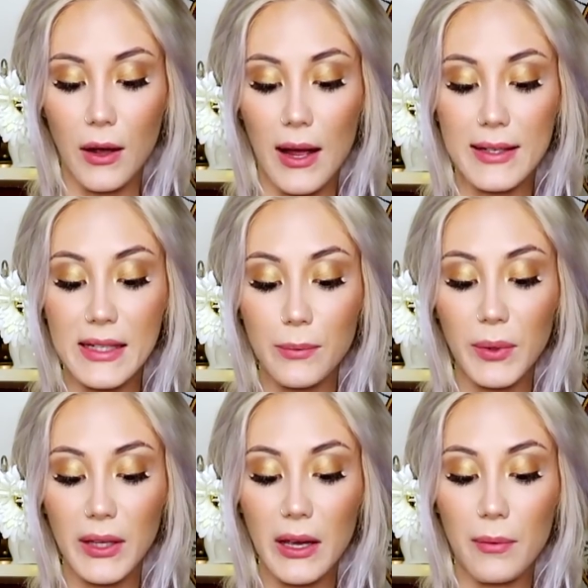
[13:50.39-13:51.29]
A
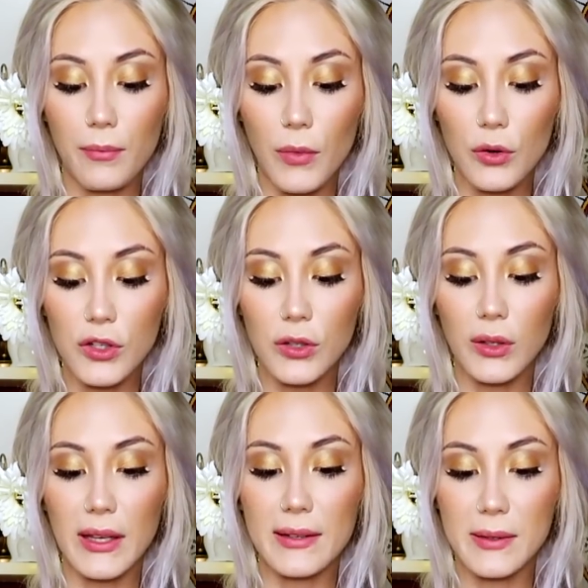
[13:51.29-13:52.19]
deeply emotional
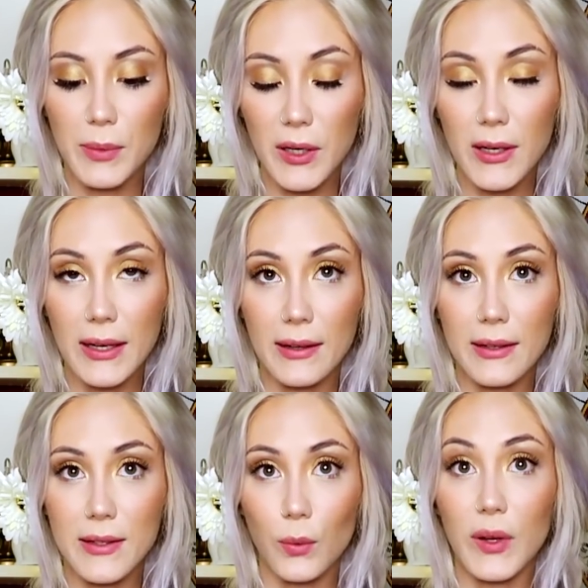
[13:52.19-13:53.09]

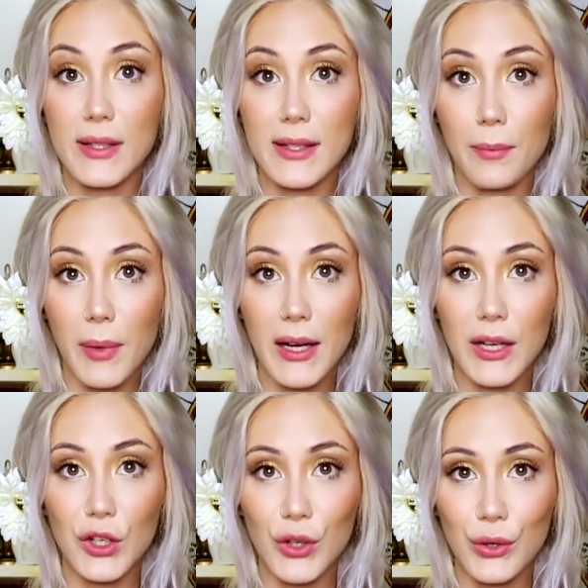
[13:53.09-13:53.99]
experience with somebody
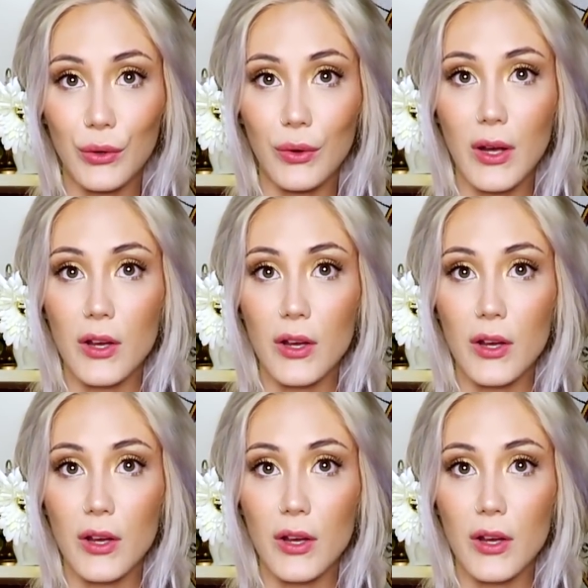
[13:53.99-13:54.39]
new.